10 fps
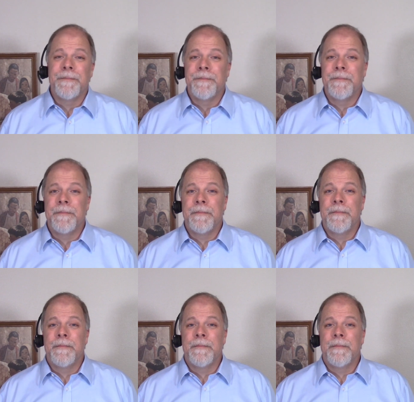
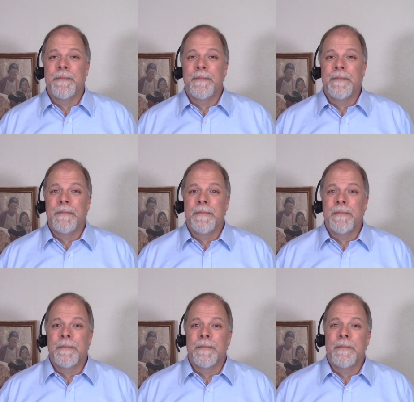
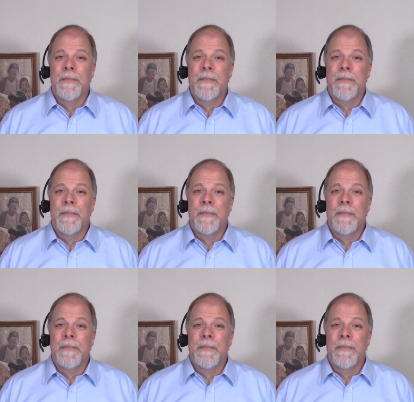No one is speaking in this clip.